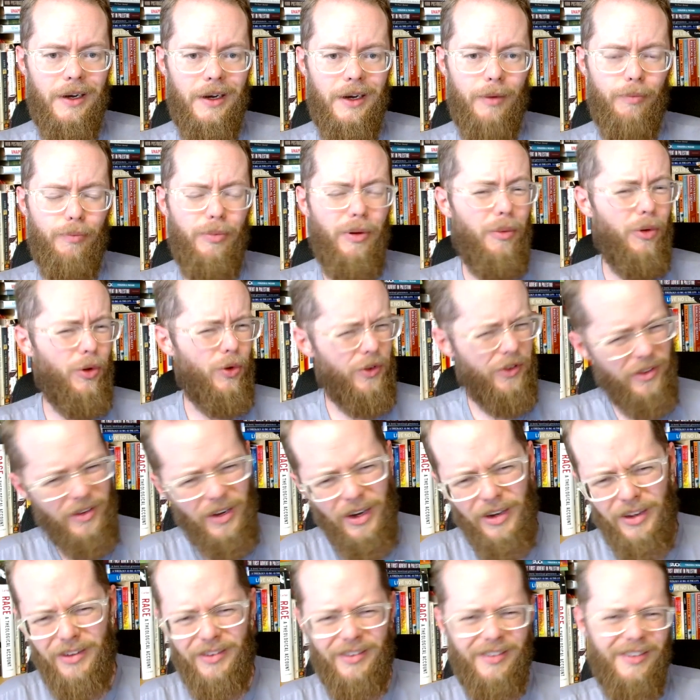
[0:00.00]
biblical
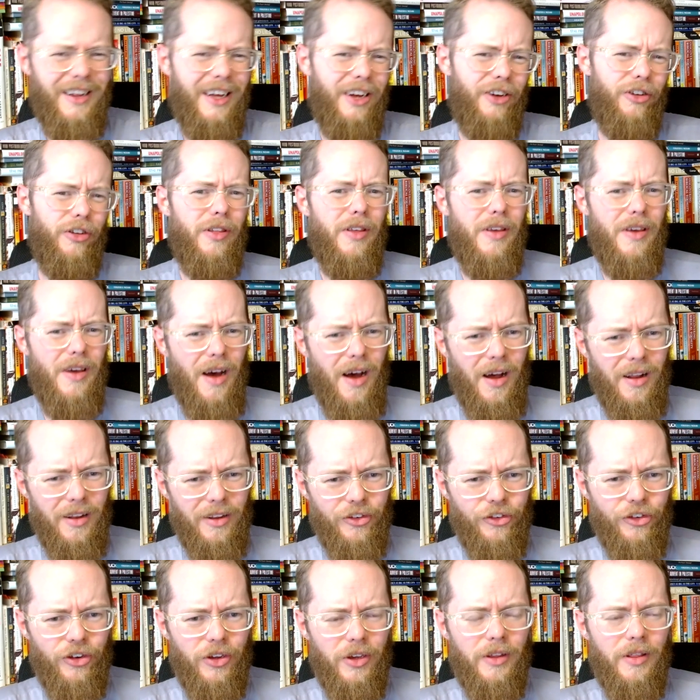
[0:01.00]
studies /
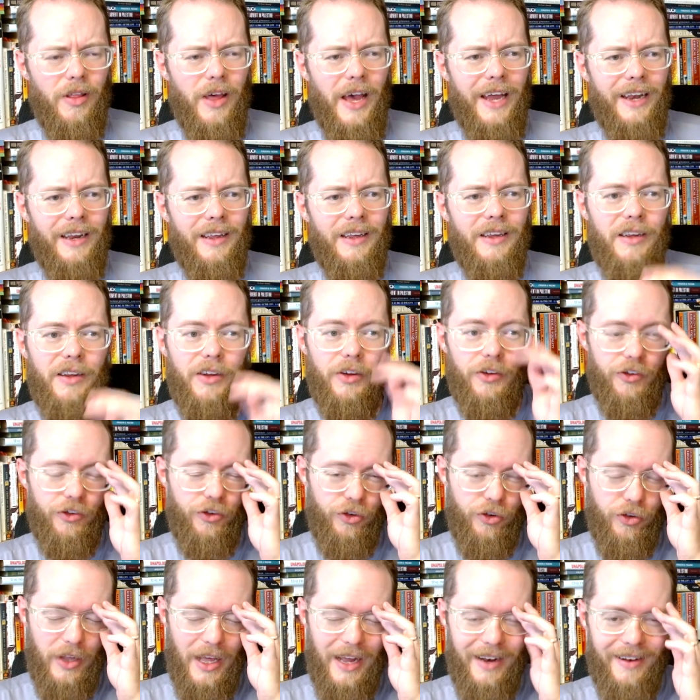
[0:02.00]
theology
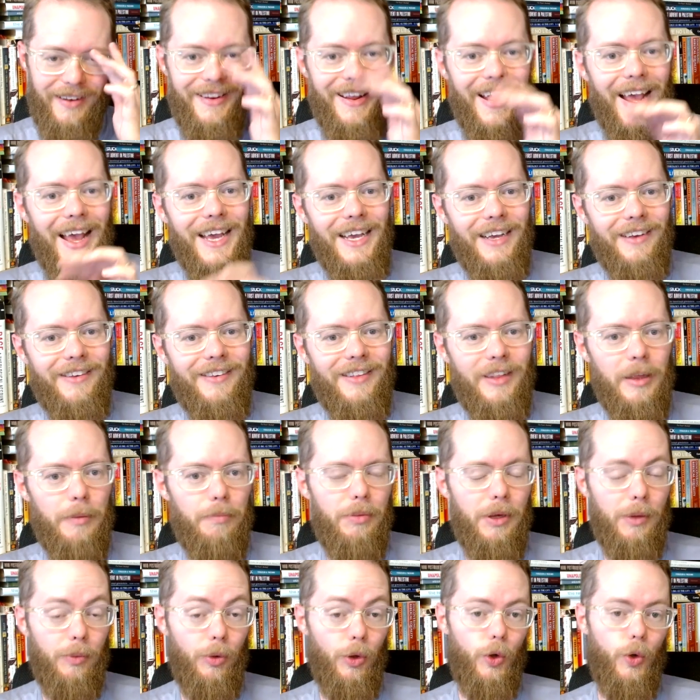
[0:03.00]
that takes the
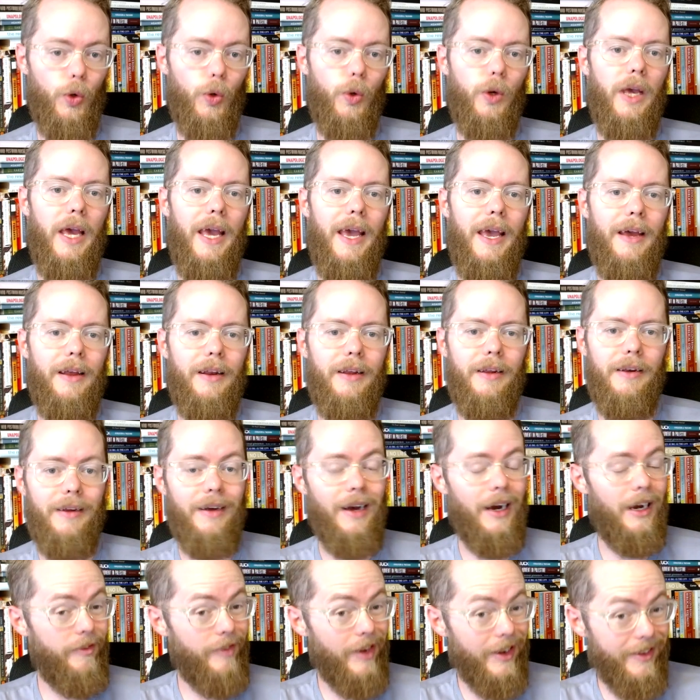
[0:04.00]
biblical canon
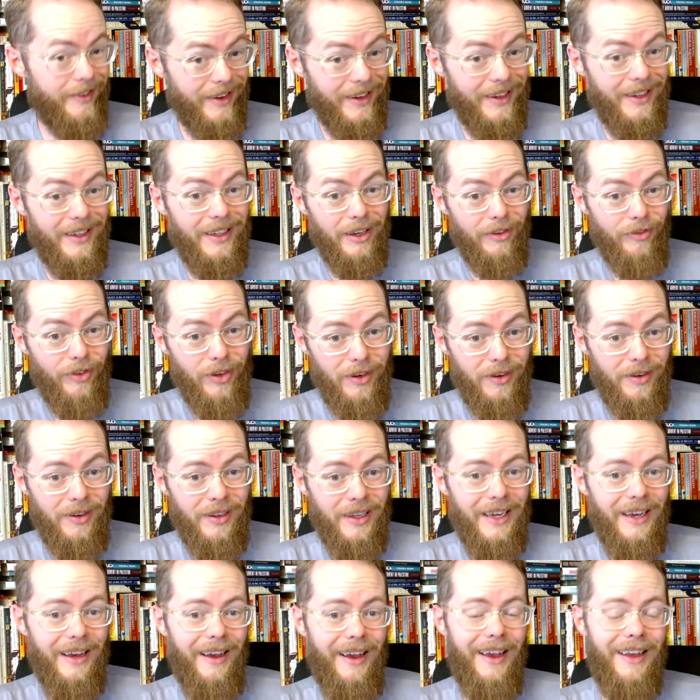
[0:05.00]
kind of as a given
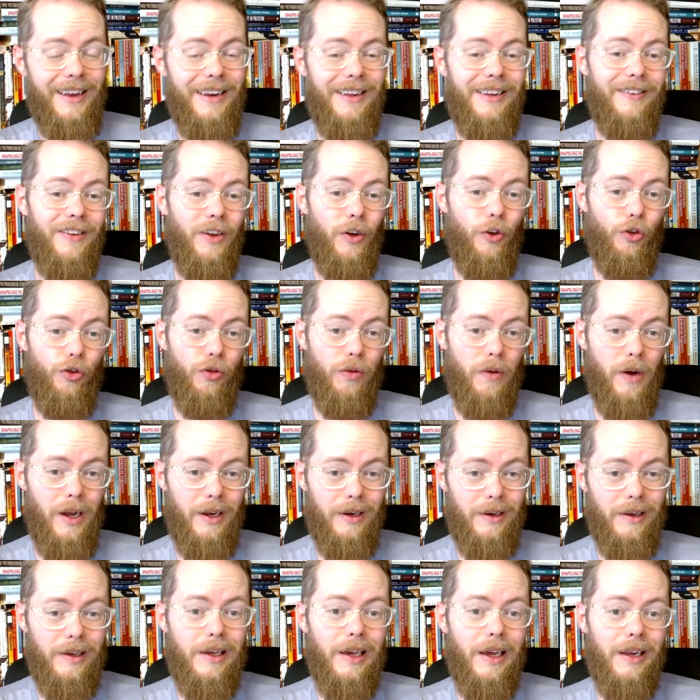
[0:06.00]
and isn't trying
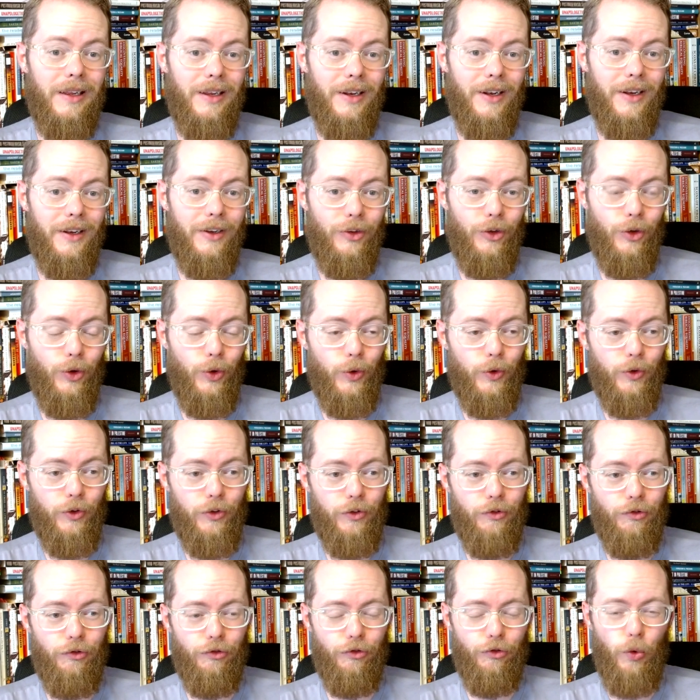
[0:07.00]
to get into
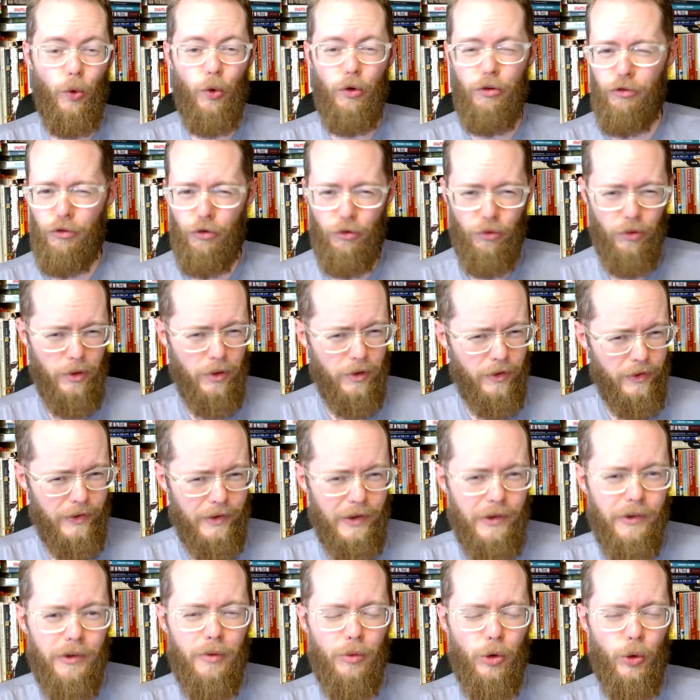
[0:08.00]
source
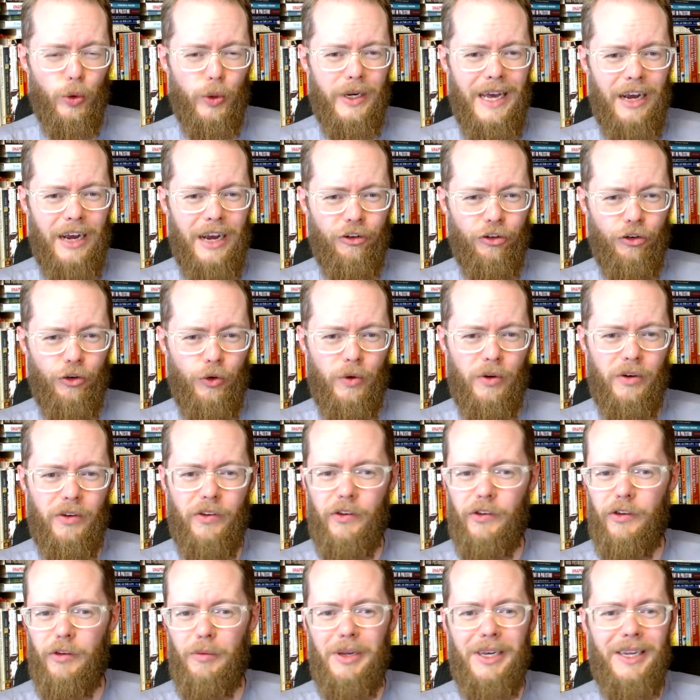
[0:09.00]
criticism or redaction
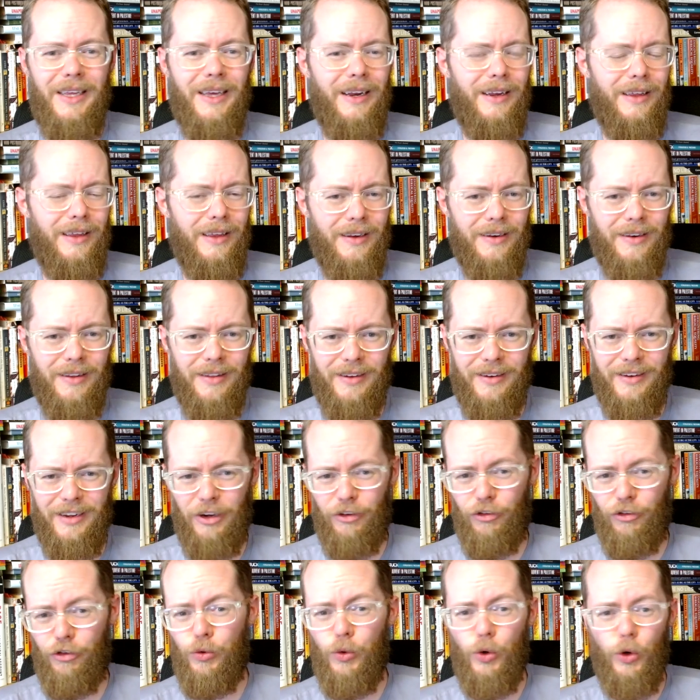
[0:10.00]
criticism and getting into the
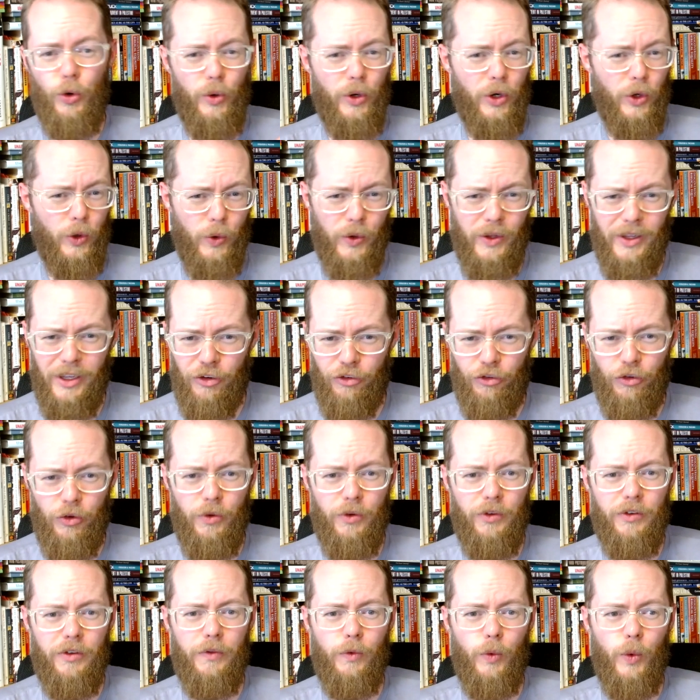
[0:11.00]
textual critical
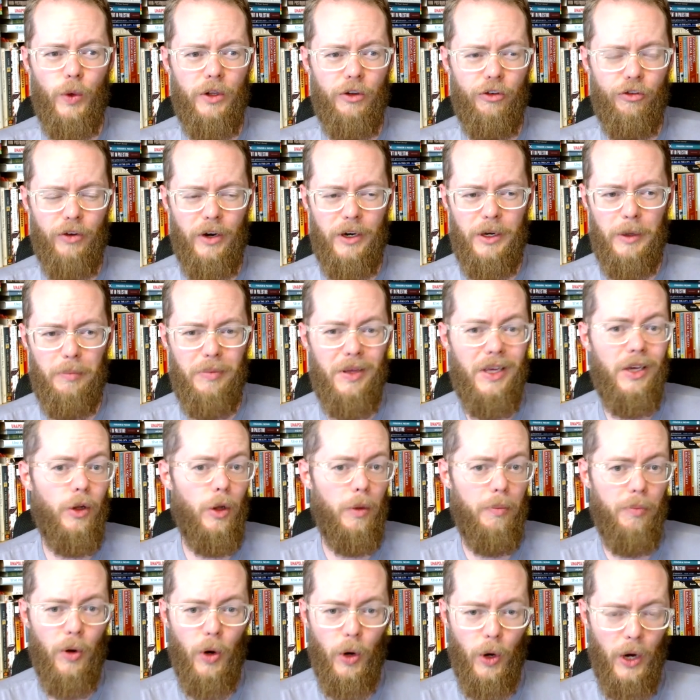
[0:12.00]
issues of really trying to peel
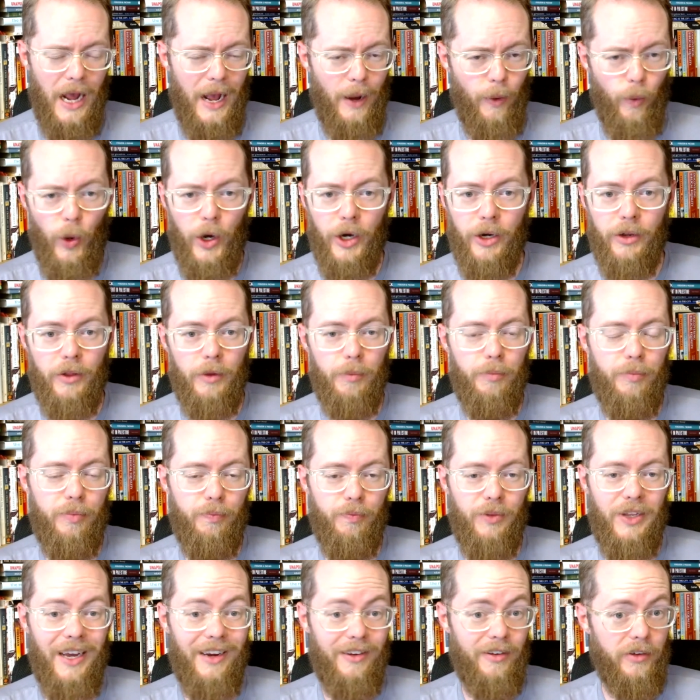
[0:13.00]
apart where did the
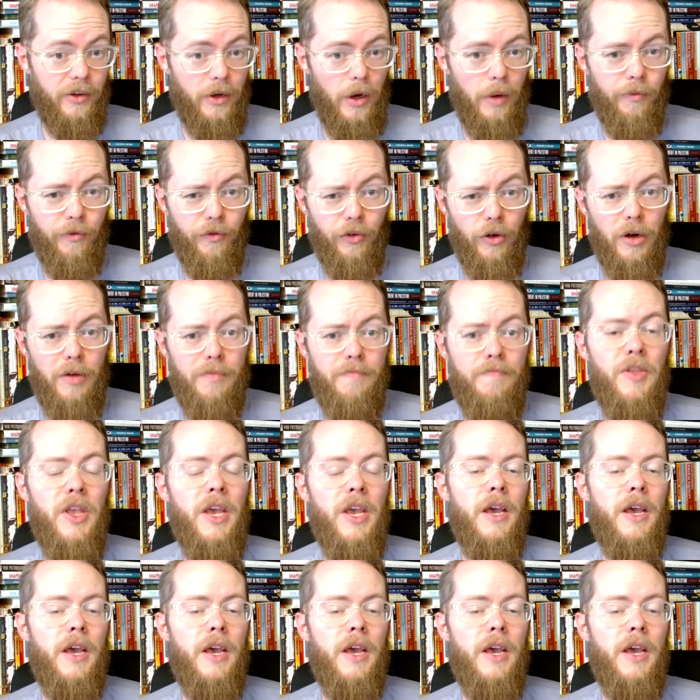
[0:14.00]
text come from,